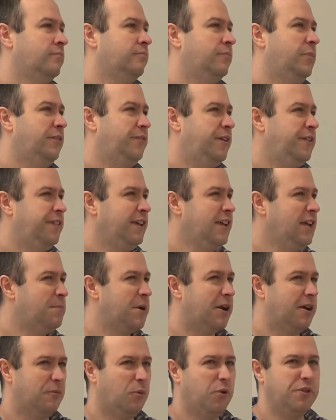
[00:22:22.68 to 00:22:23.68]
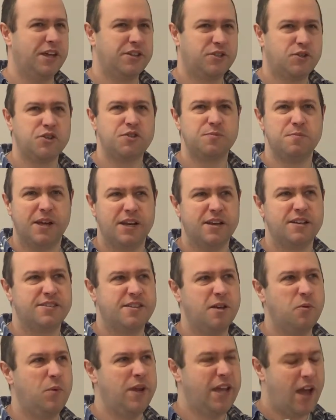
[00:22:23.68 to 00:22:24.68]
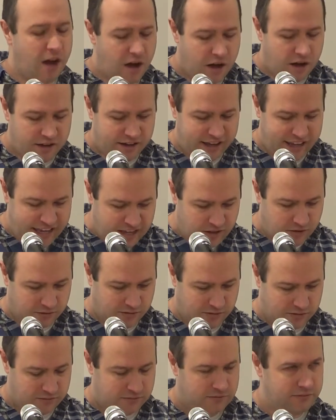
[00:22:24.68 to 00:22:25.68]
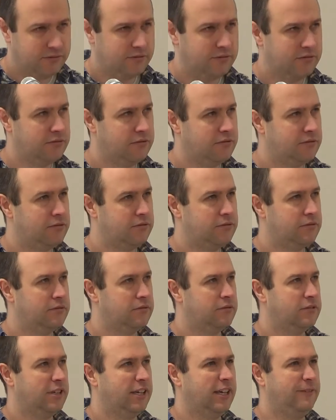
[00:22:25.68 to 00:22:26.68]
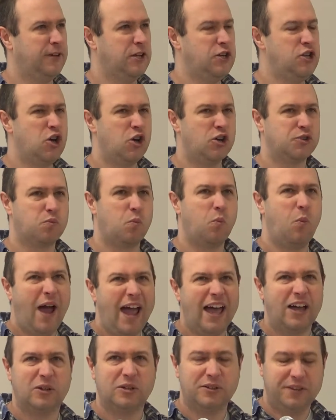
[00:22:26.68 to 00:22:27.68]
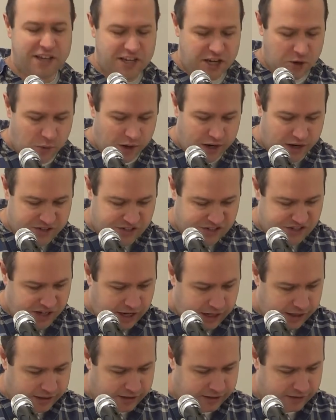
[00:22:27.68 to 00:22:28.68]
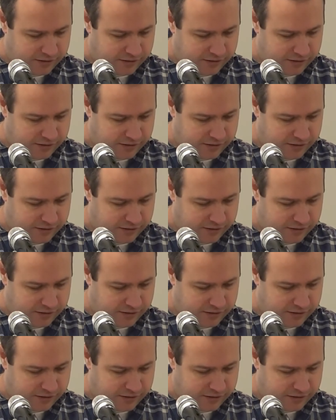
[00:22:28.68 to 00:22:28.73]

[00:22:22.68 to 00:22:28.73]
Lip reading: But if you think about it, what that does mean is that we are ill. If you're not well, then you are sick.